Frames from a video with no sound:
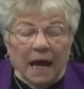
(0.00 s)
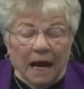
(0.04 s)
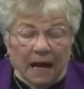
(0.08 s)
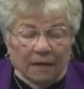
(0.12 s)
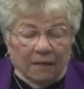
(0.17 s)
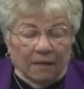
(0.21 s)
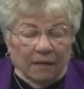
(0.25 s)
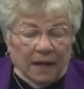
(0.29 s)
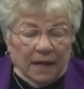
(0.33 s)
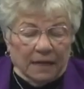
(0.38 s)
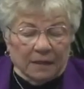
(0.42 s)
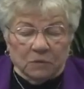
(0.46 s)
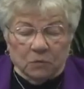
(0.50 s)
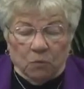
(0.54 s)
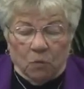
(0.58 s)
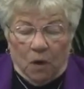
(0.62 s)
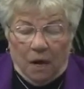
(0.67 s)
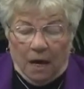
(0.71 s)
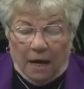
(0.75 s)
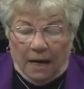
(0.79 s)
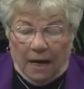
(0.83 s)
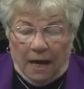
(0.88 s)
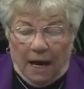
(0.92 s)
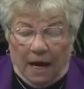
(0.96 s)
And that's
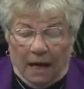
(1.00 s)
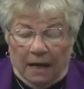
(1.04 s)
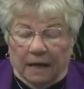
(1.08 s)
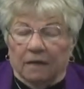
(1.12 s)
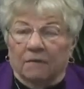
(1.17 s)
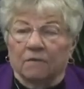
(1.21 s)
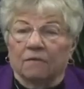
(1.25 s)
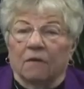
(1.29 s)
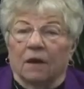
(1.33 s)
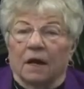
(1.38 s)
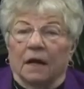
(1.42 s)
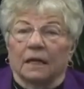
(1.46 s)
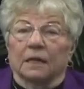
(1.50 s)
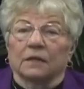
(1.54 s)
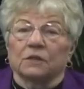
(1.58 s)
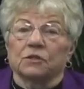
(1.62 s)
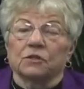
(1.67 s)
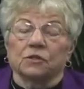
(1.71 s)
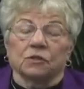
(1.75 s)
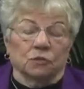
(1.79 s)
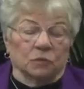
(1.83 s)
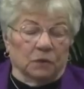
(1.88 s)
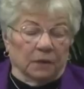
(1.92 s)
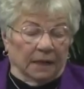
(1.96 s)
why I invited
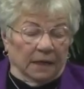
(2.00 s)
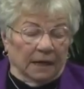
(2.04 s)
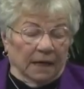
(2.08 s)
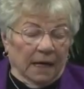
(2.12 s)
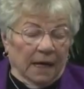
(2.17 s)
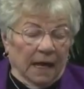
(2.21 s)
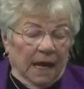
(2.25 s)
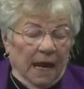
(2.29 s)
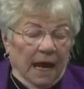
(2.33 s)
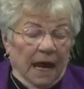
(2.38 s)
Julie.